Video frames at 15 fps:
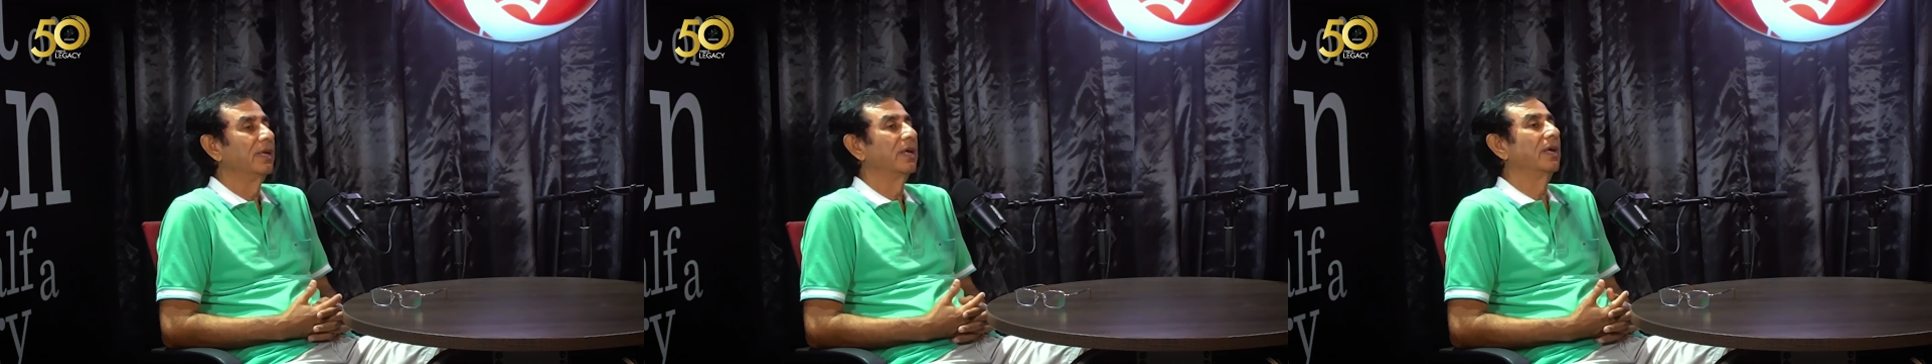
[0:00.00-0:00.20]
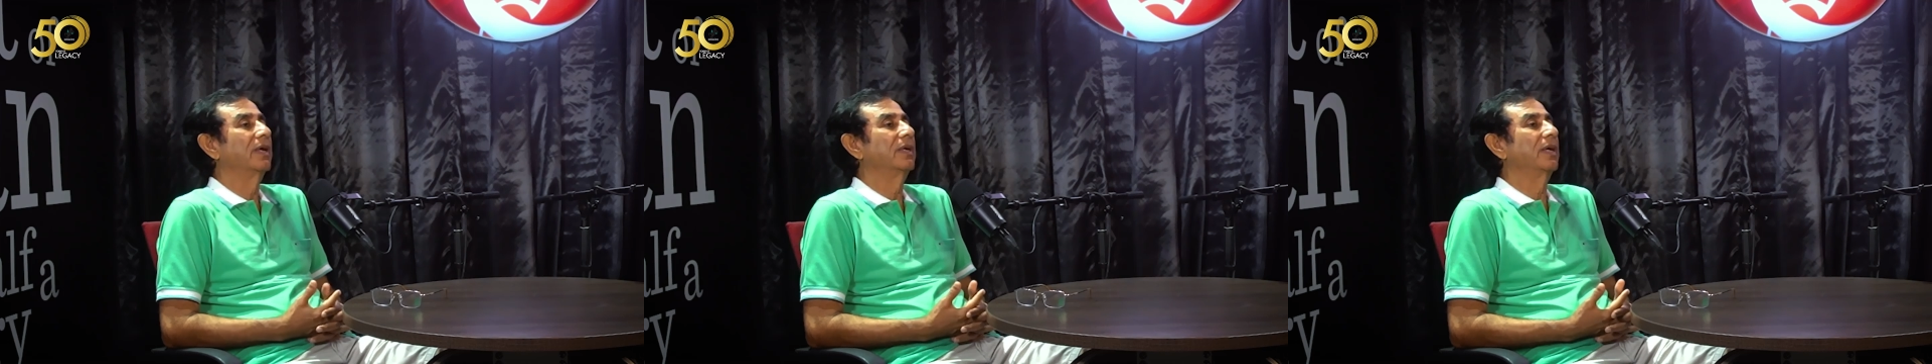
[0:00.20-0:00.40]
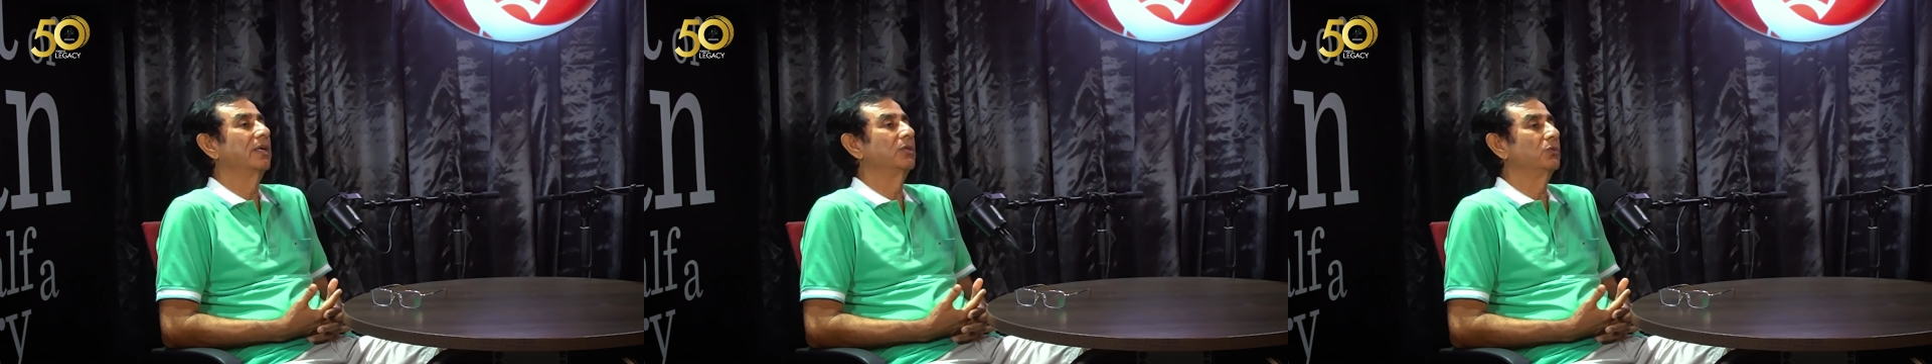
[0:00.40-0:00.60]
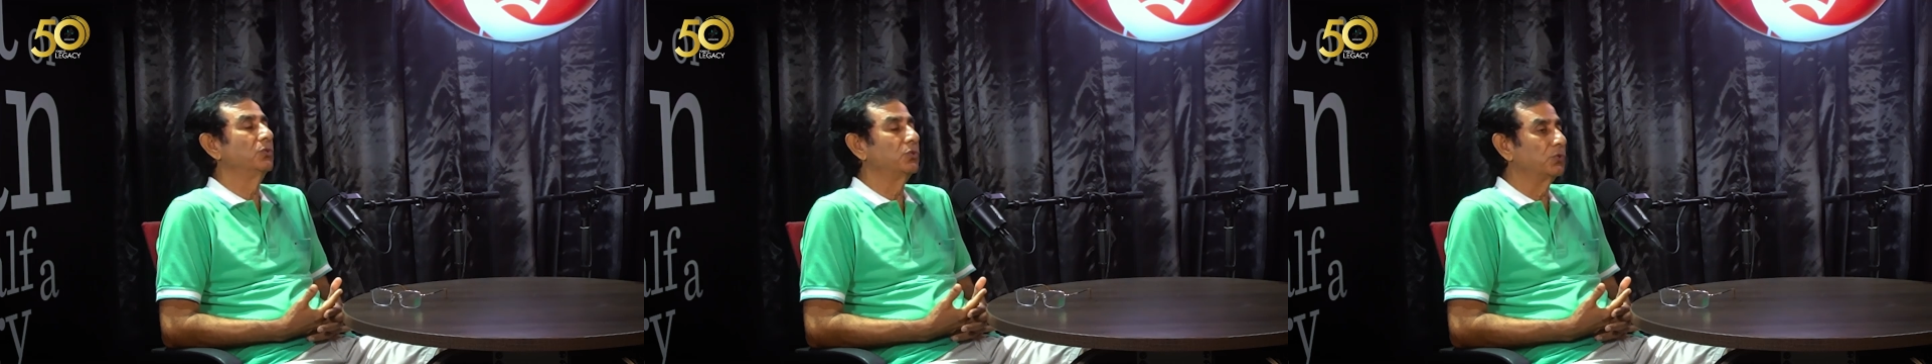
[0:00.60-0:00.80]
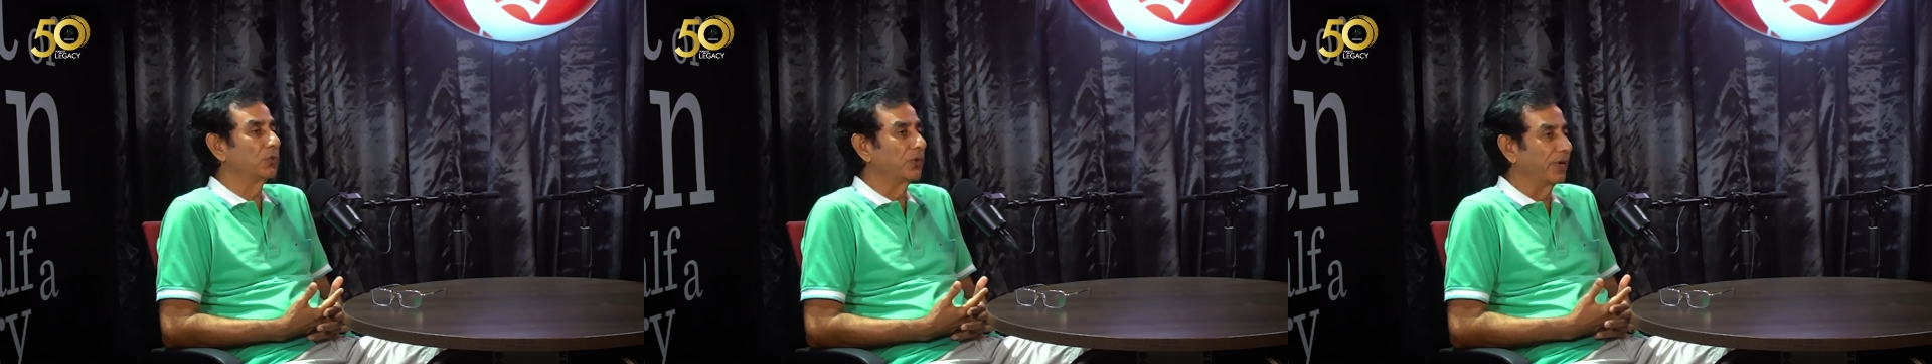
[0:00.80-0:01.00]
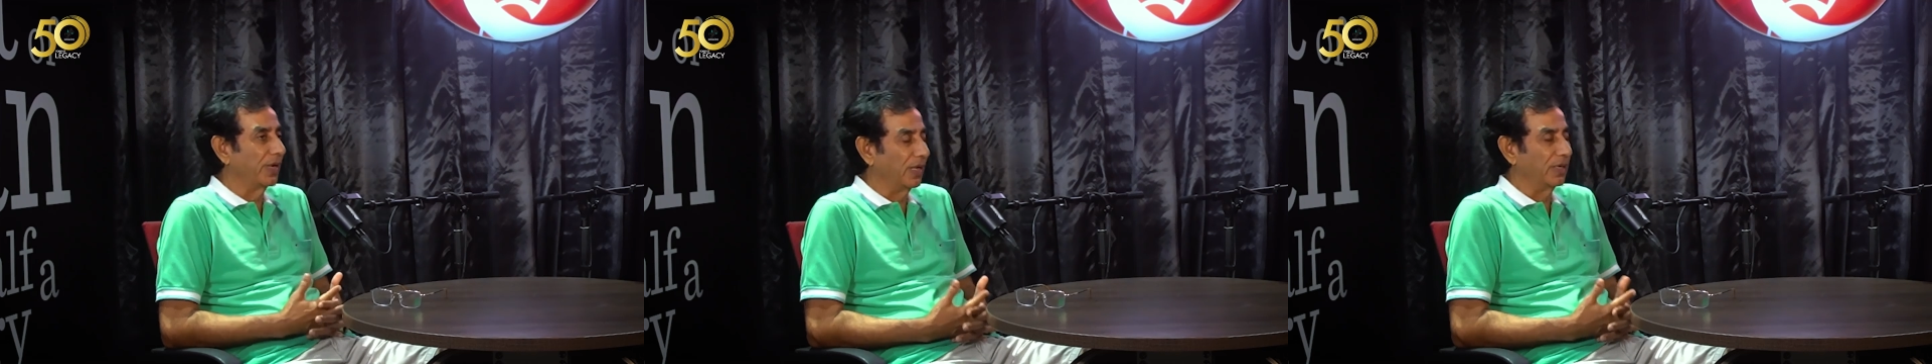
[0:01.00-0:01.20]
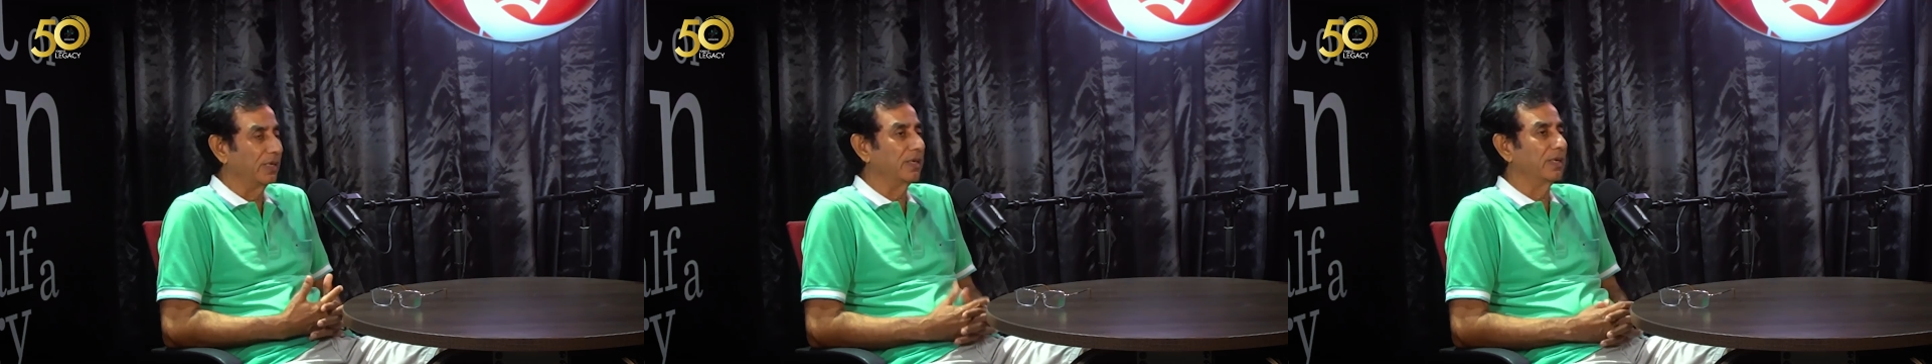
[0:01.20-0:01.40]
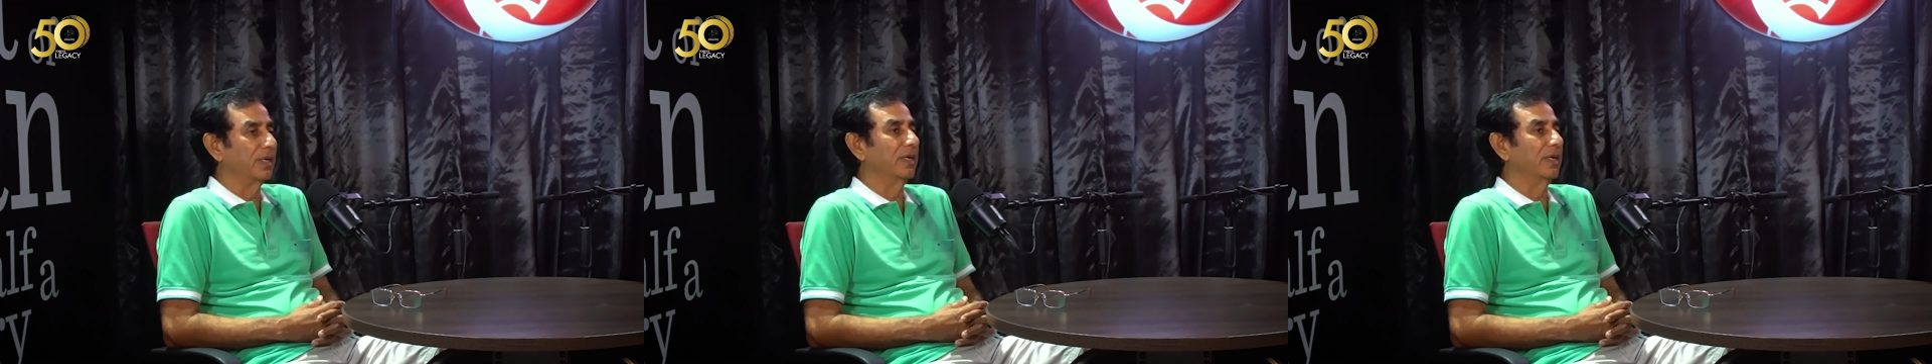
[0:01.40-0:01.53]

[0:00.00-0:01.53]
And I used to run